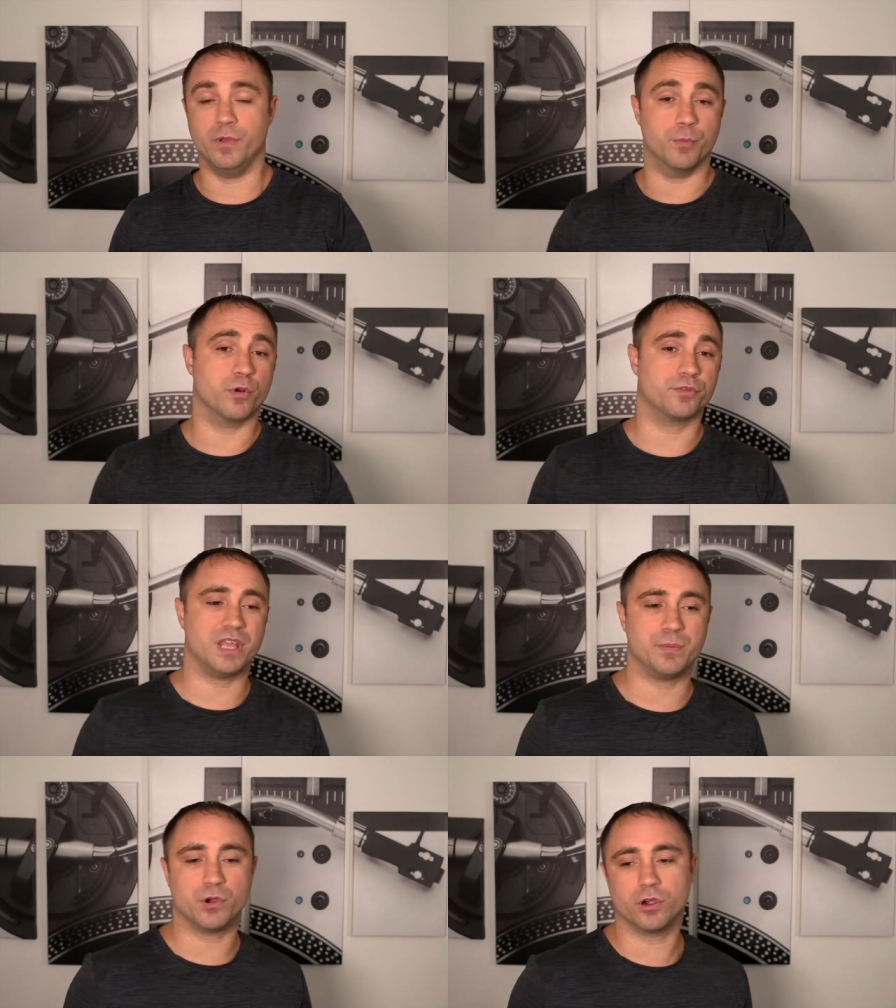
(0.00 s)
a
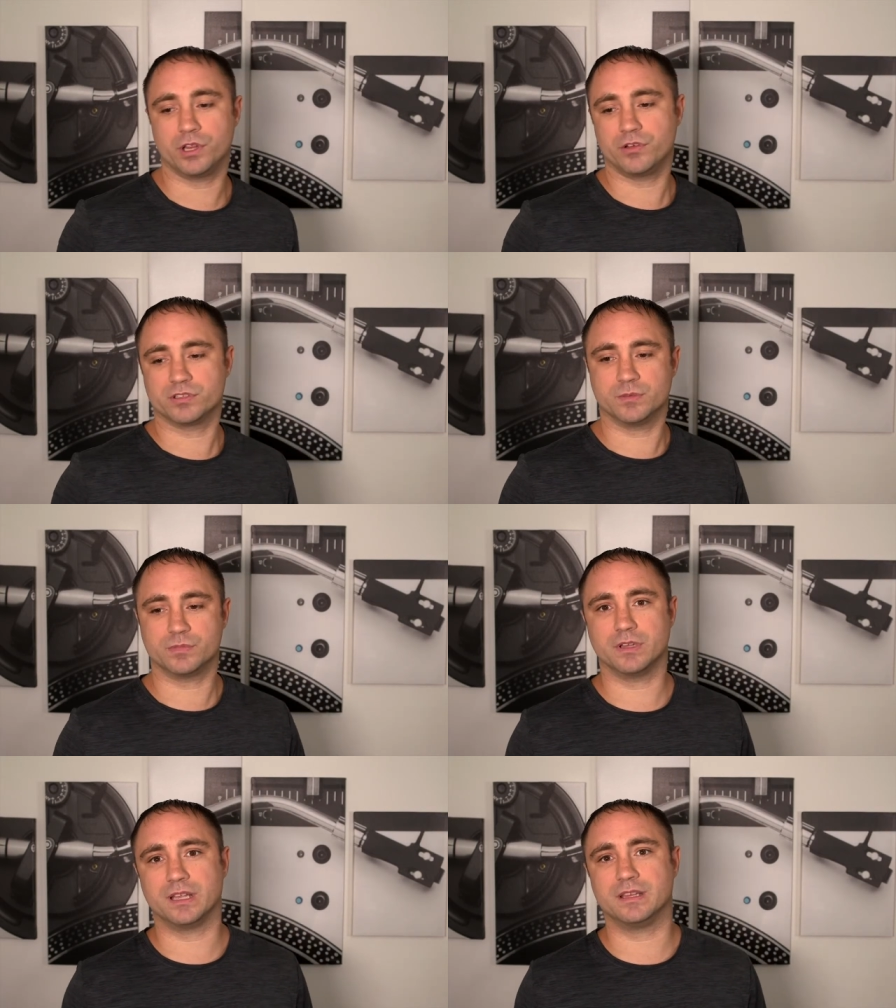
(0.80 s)
birthday party or
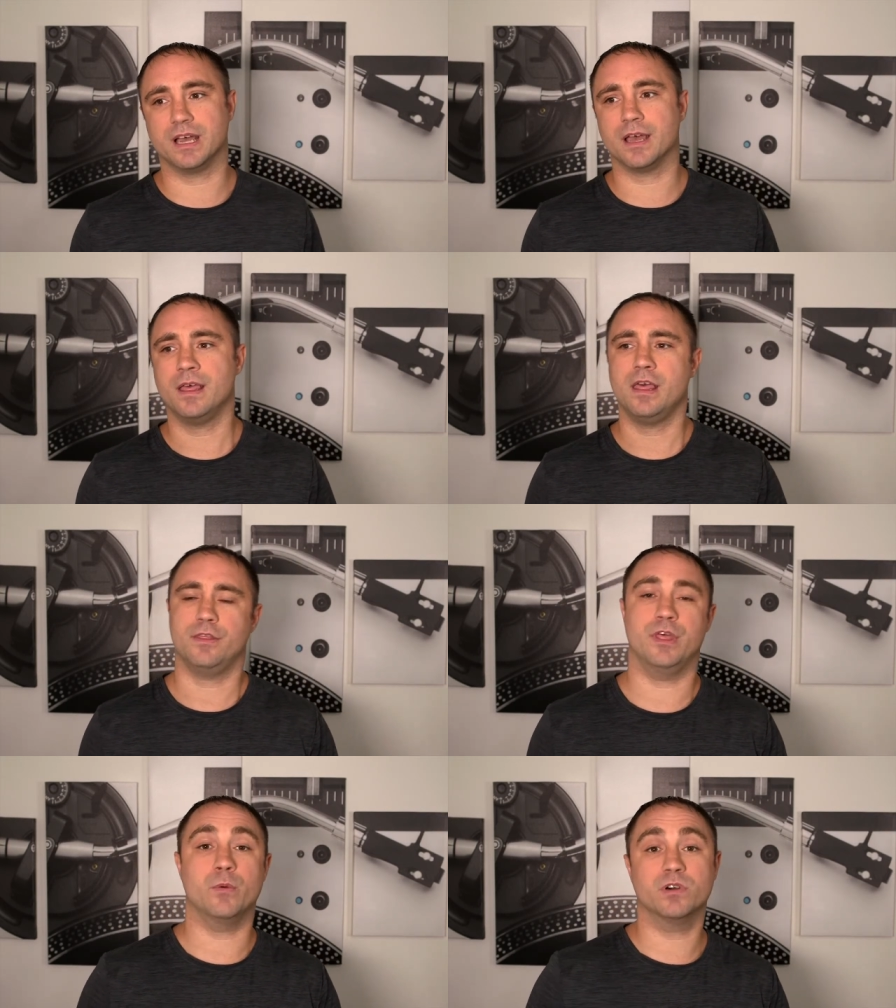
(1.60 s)
something like that, they